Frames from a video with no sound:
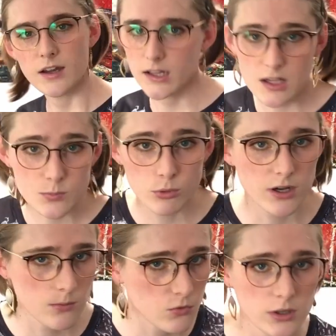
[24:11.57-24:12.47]
At this point,
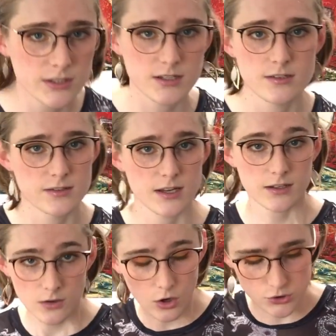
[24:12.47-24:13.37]
I'm really dead set
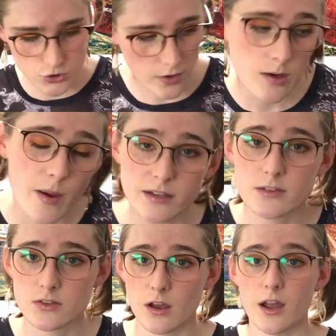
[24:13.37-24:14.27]
on trying to make
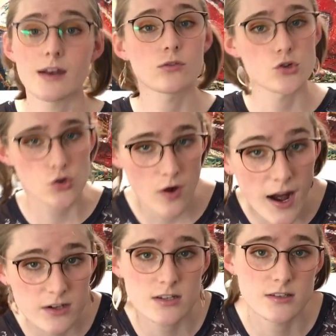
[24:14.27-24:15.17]
this guy
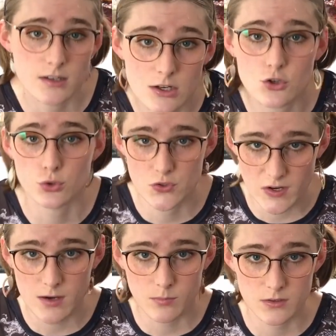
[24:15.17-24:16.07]
retract his initial
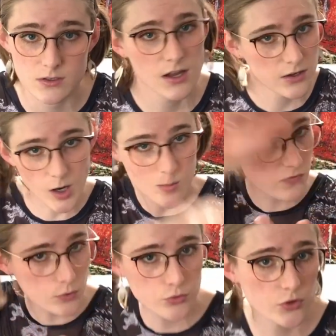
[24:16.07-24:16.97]
statement. Come
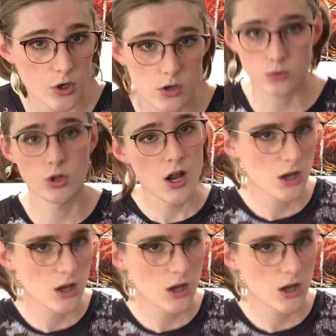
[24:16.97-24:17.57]
full circle.